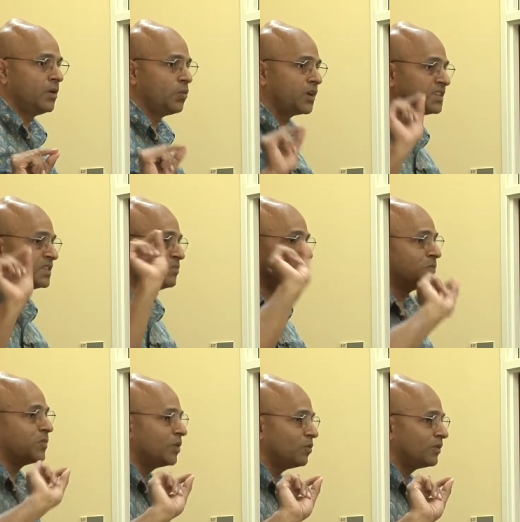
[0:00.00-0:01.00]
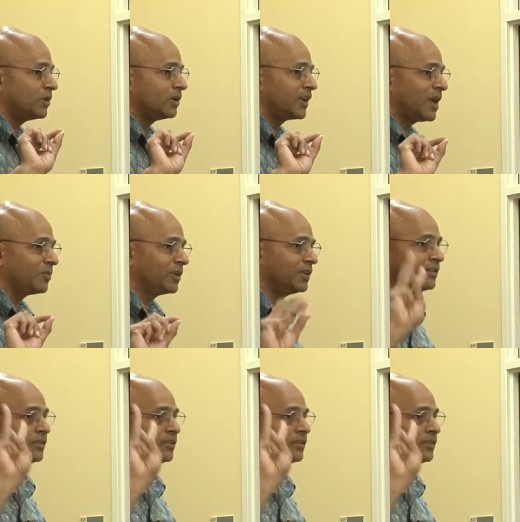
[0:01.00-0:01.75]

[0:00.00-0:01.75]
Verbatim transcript: What does he mean by overall capital?